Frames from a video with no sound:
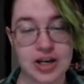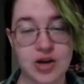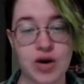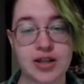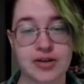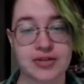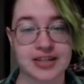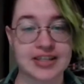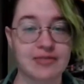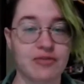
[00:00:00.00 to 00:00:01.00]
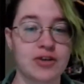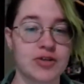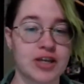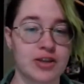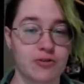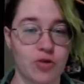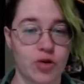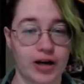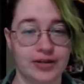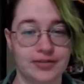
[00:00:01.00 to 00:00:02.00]
No others, except for those other
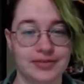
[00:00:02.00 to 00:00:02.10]
4.